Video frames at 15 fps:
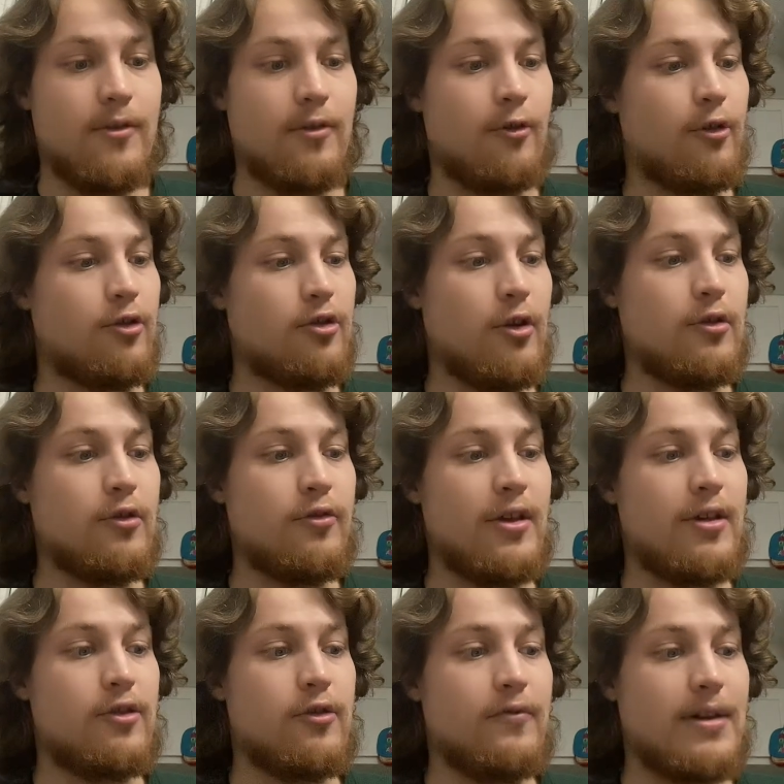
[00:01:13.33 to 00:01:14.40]
or show you
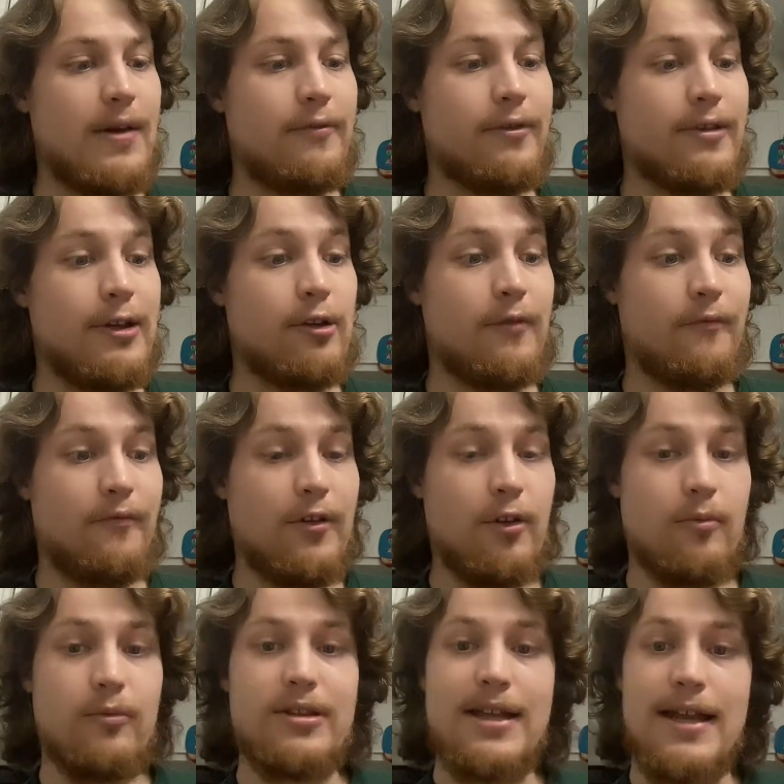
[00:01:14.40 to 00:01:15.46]
things you've never seen on
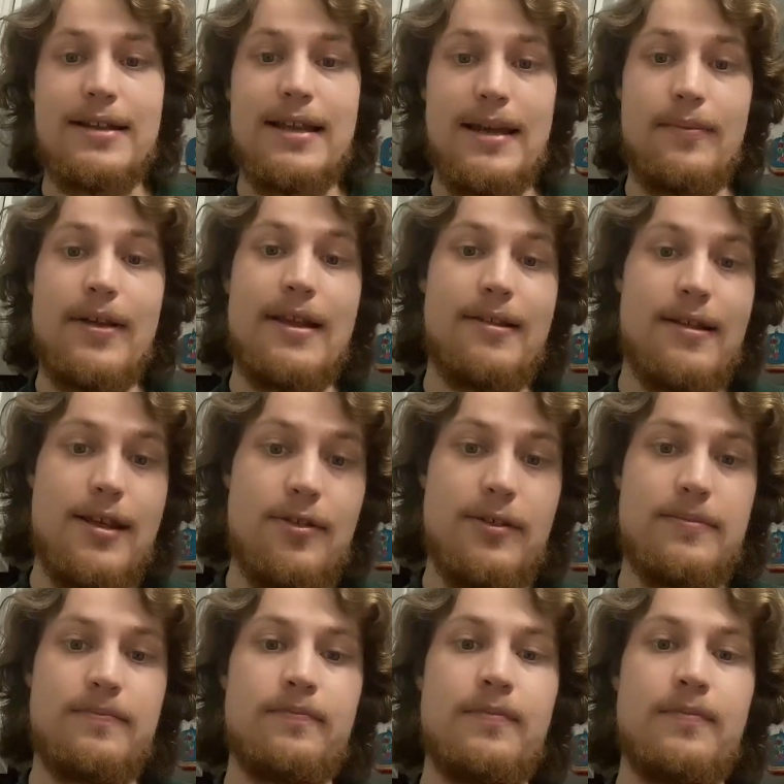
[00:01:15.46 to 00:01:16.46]
film with that team that season.